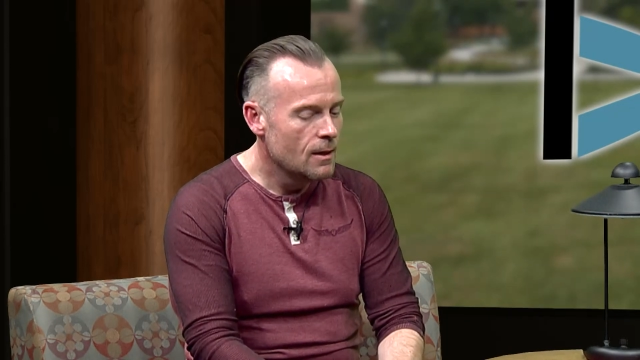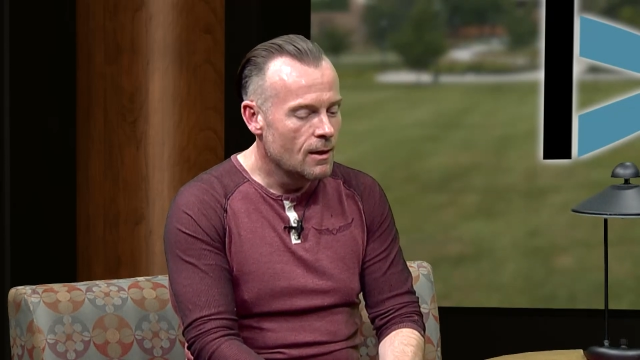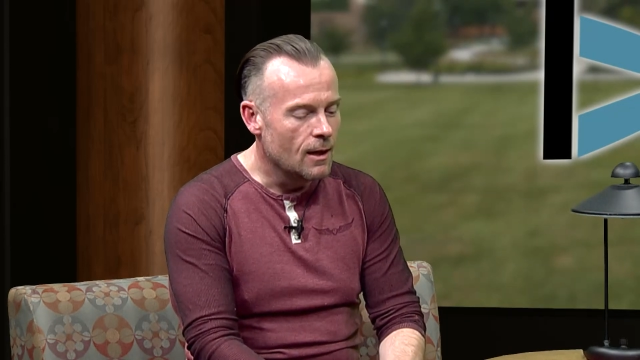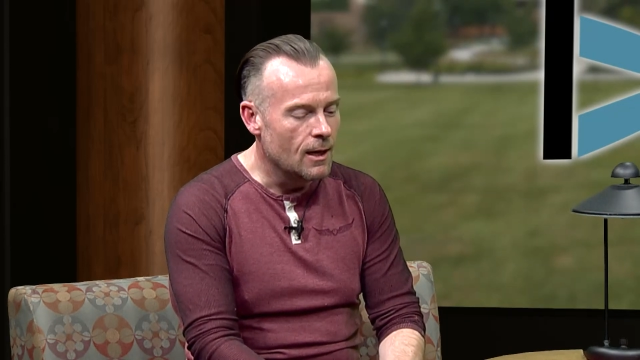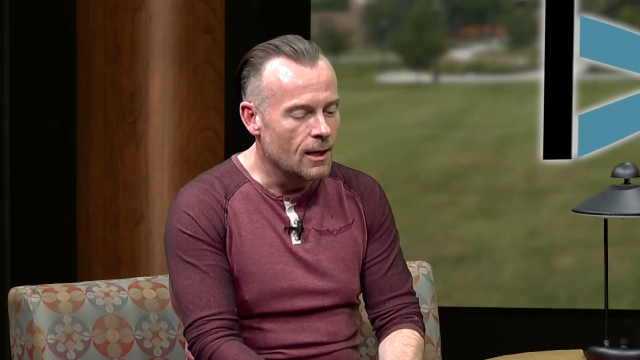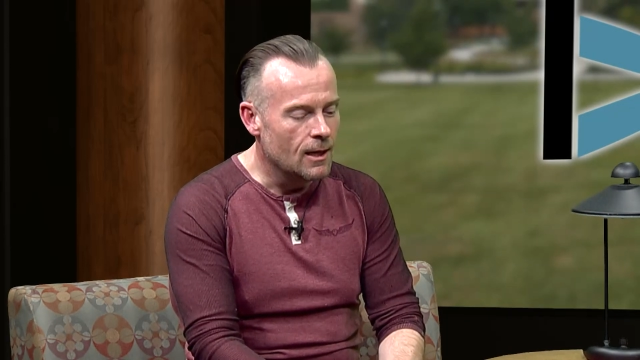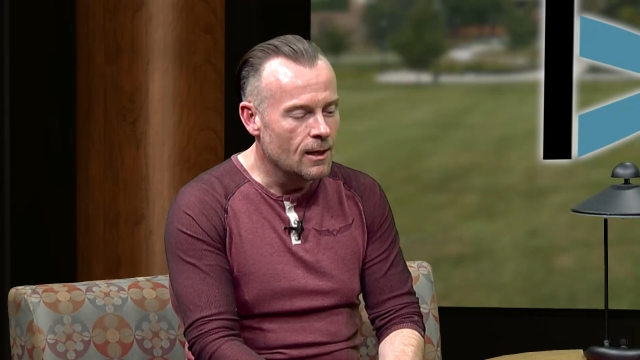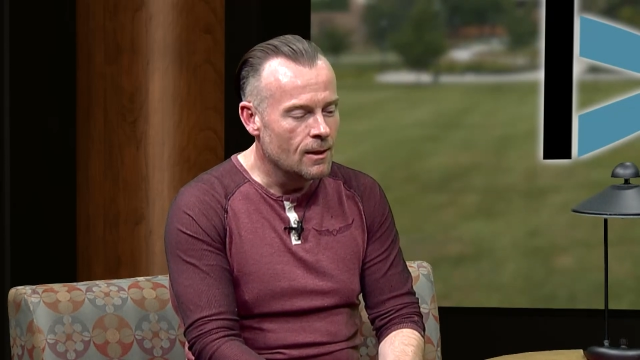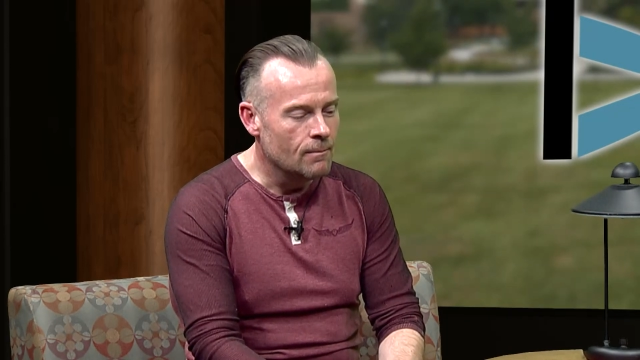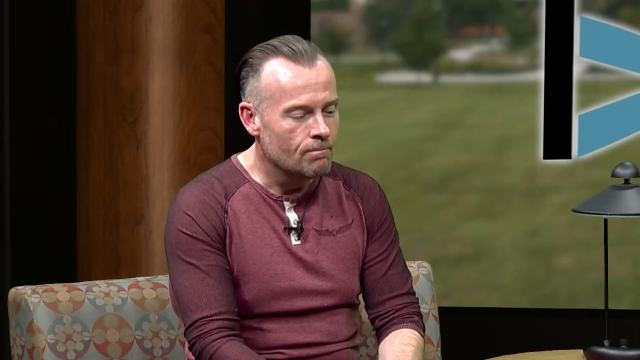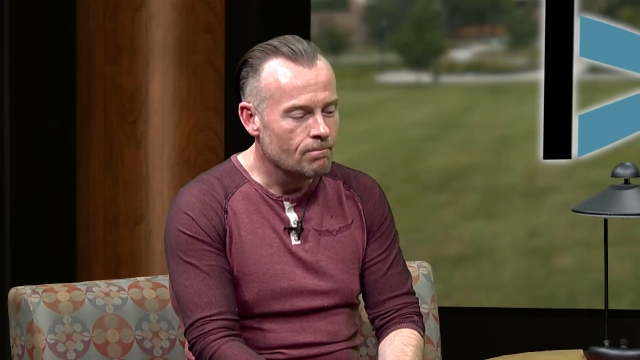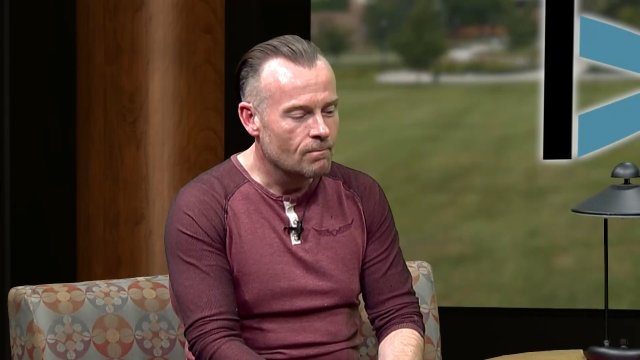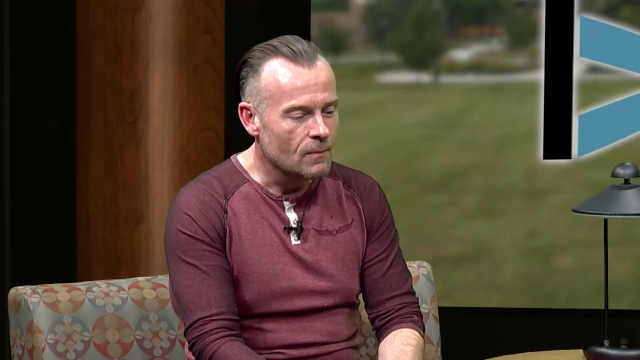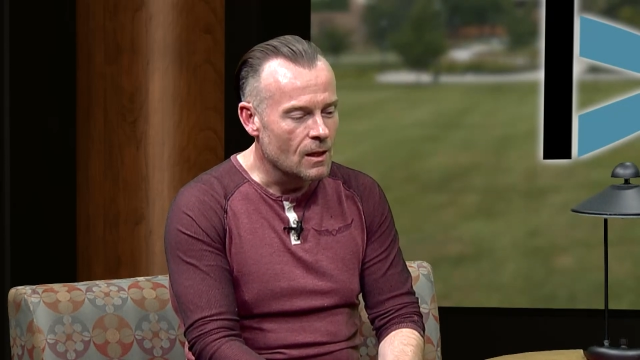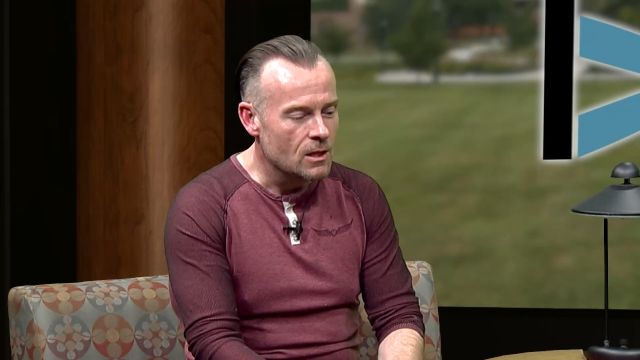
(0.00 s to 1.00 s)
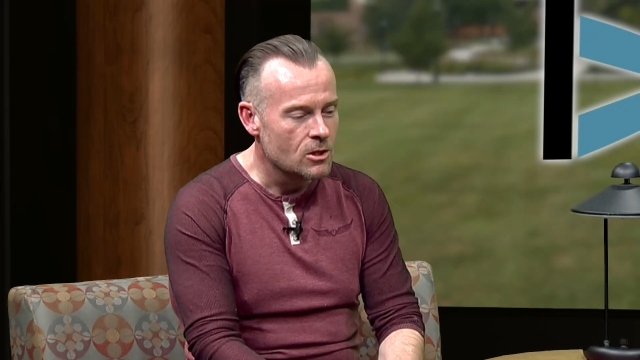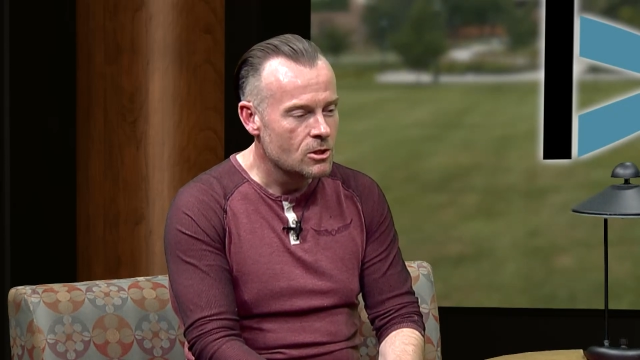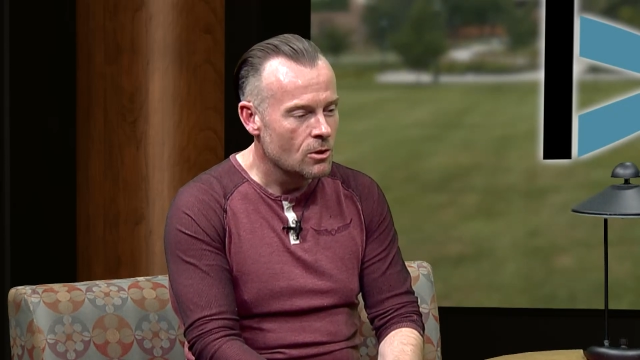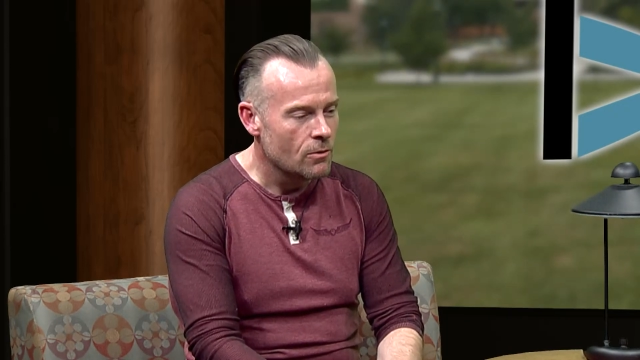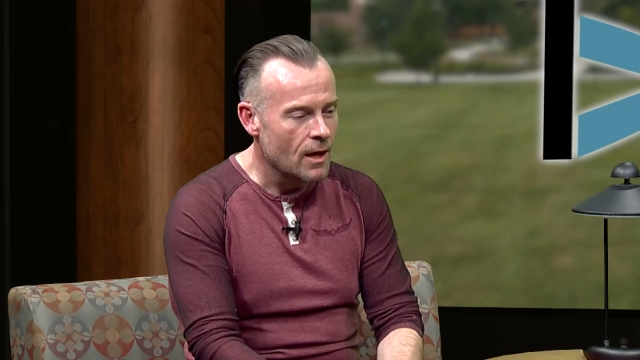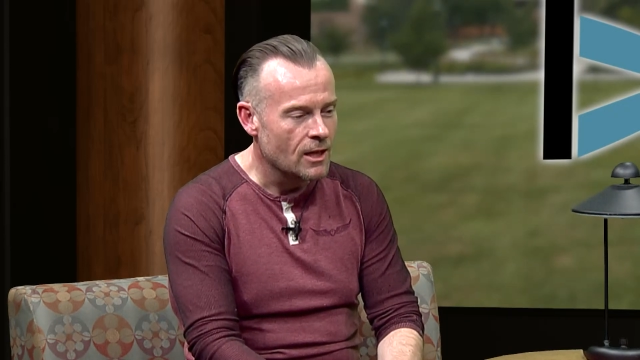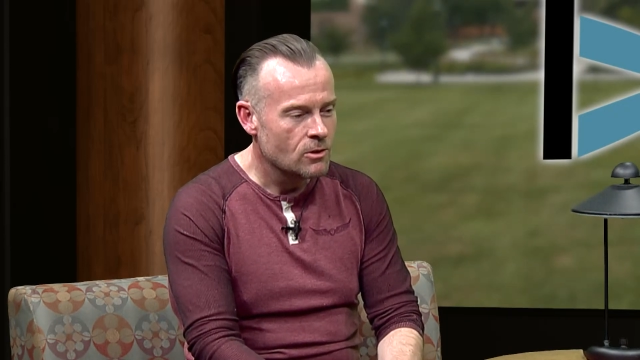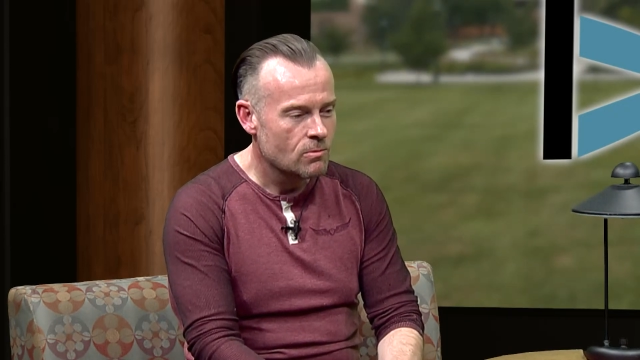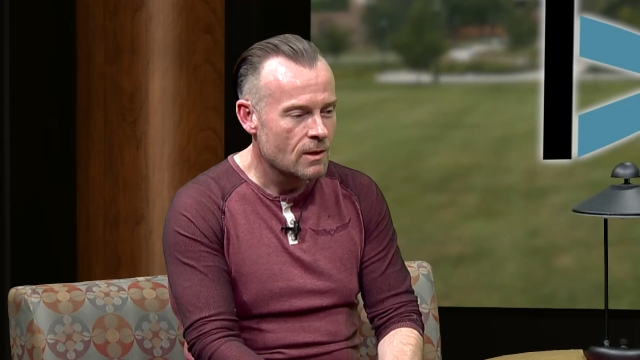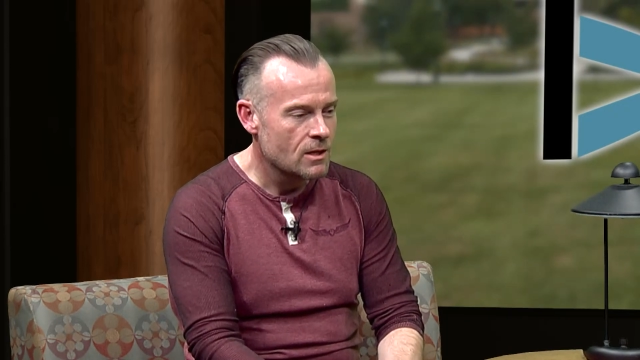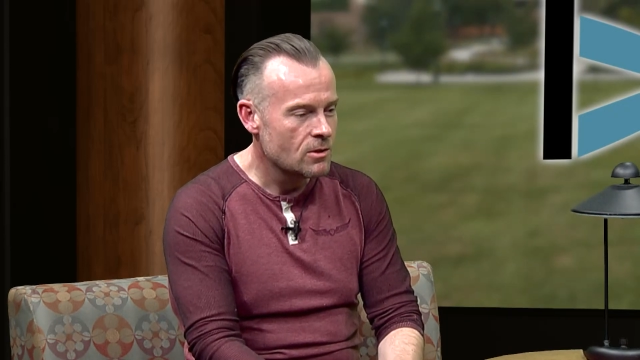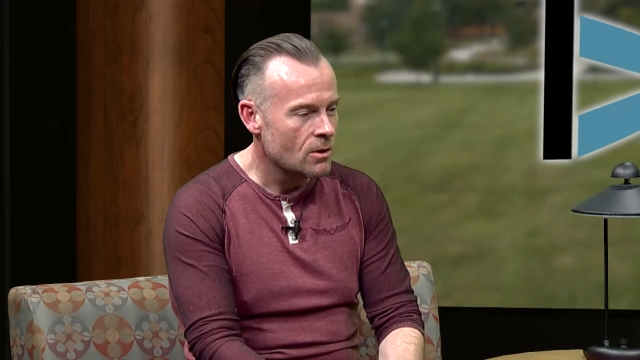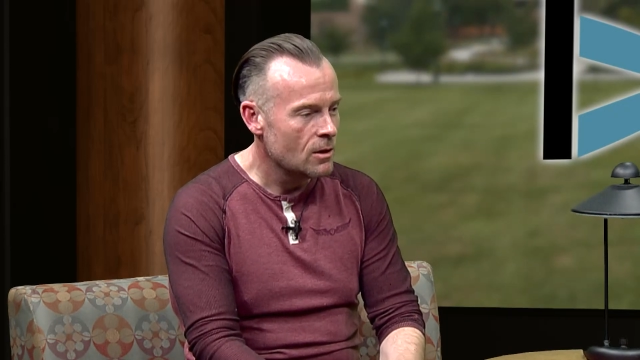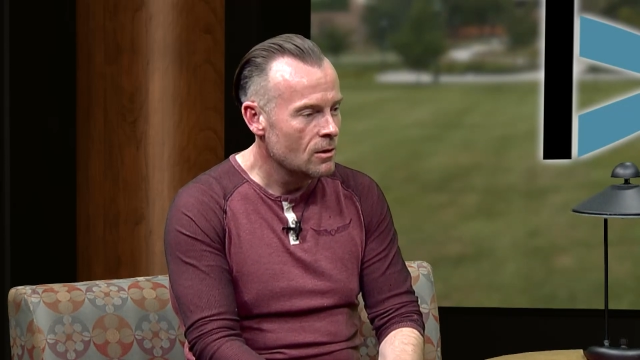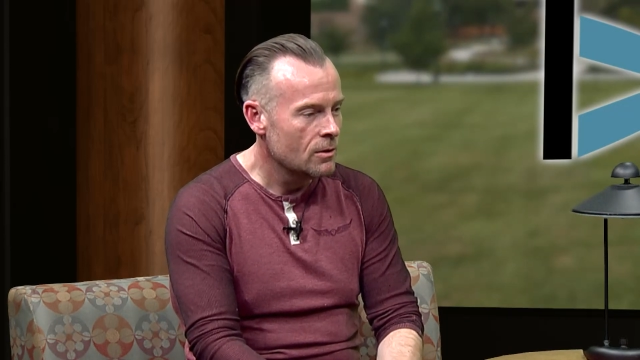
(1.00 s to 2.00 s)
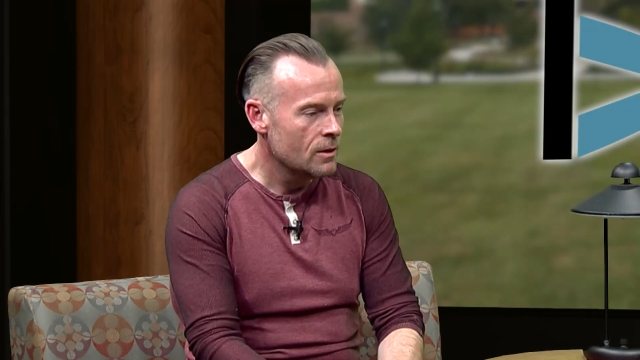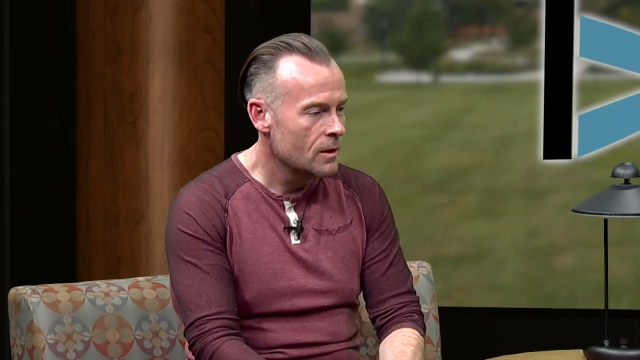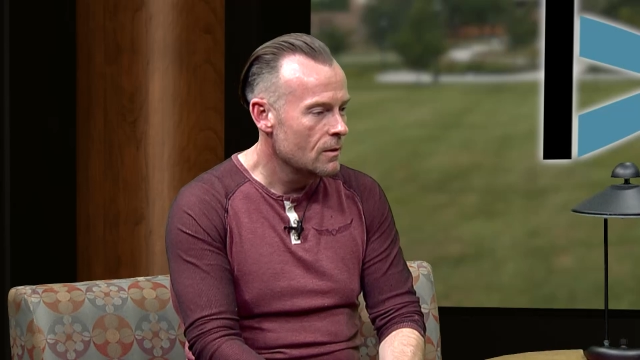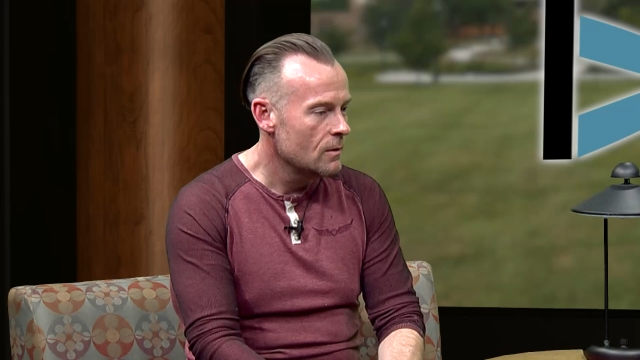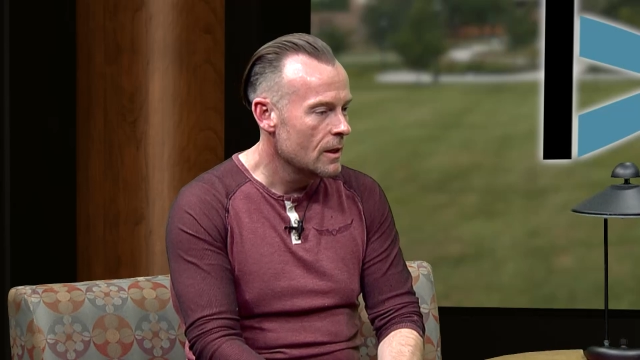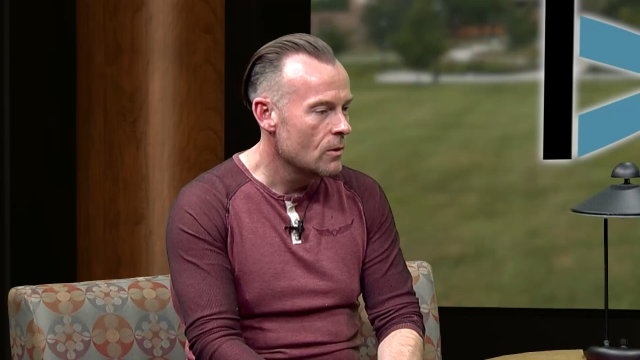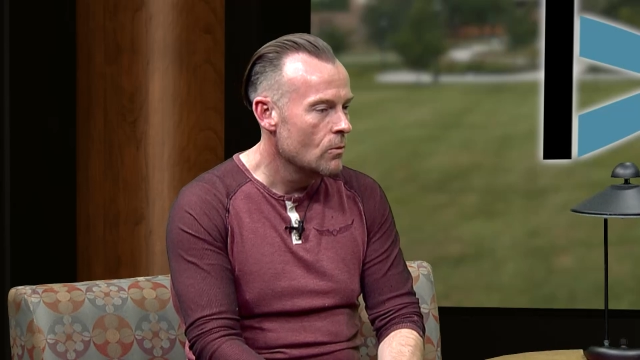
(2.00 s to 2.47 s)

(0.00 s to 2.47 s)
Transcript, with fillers: Um, and so that's when I started looking like,